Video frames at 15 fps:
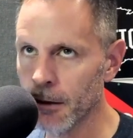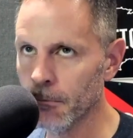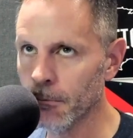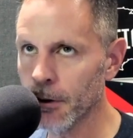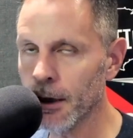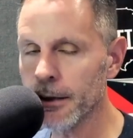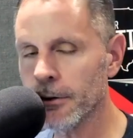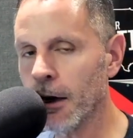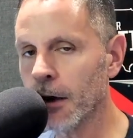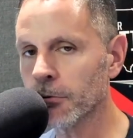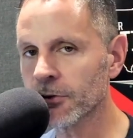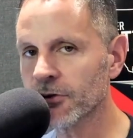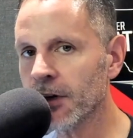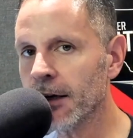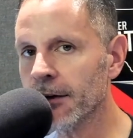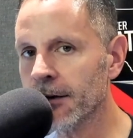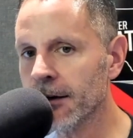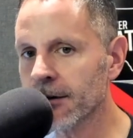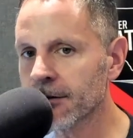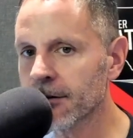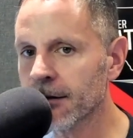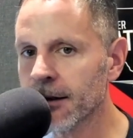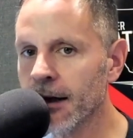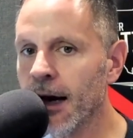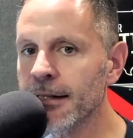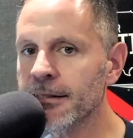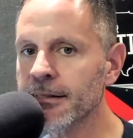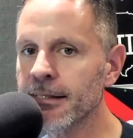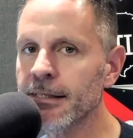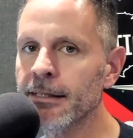But I will say this. The
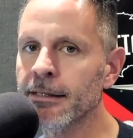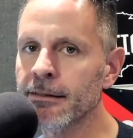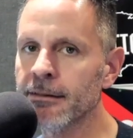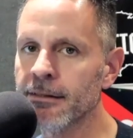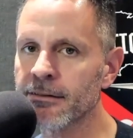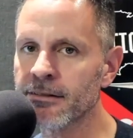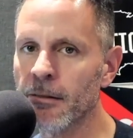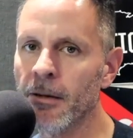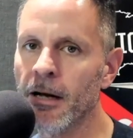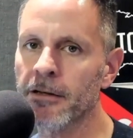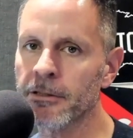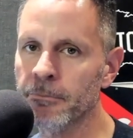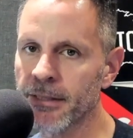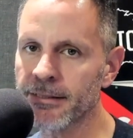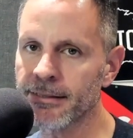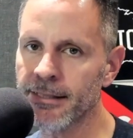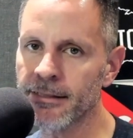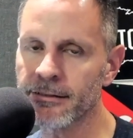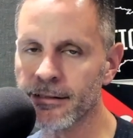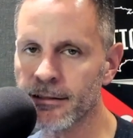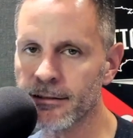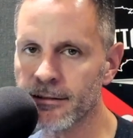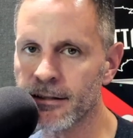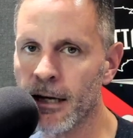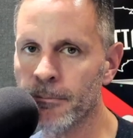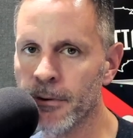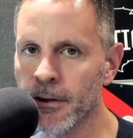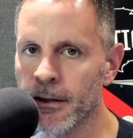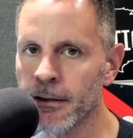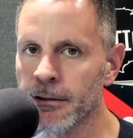idea that somehow the Big Ten is going to
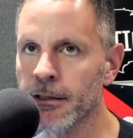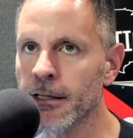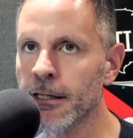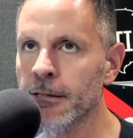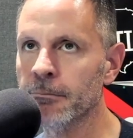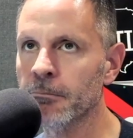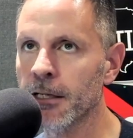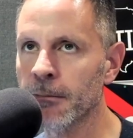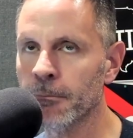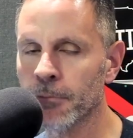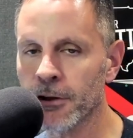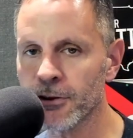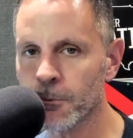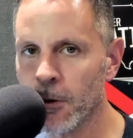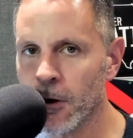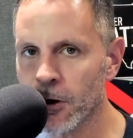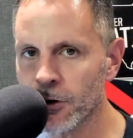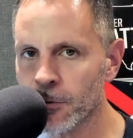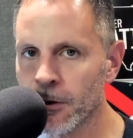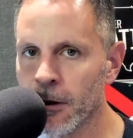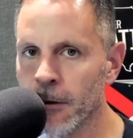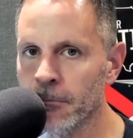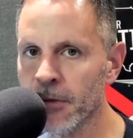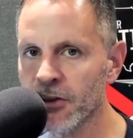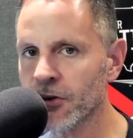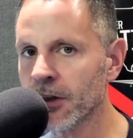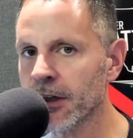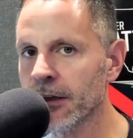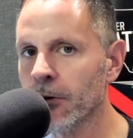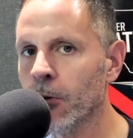step in and place punishment on
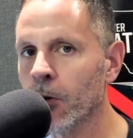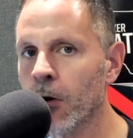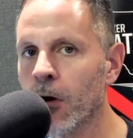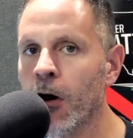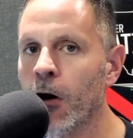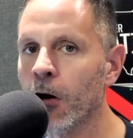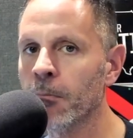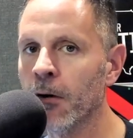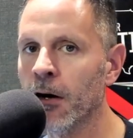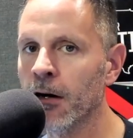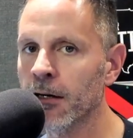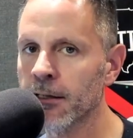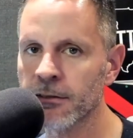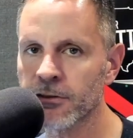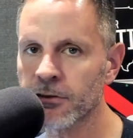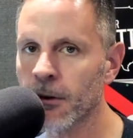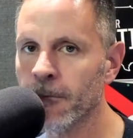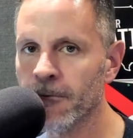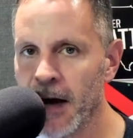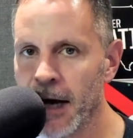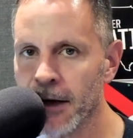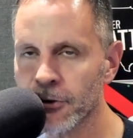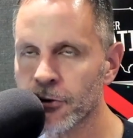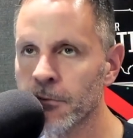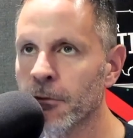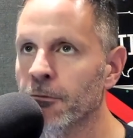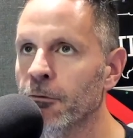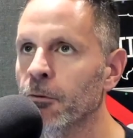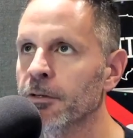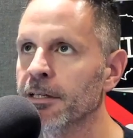Michigan or Harbaugh in some fashion
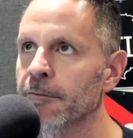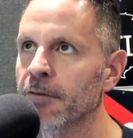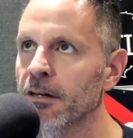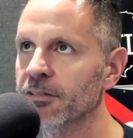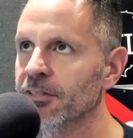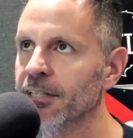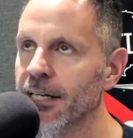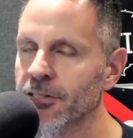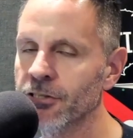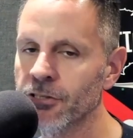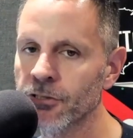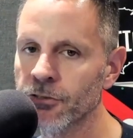before the investigation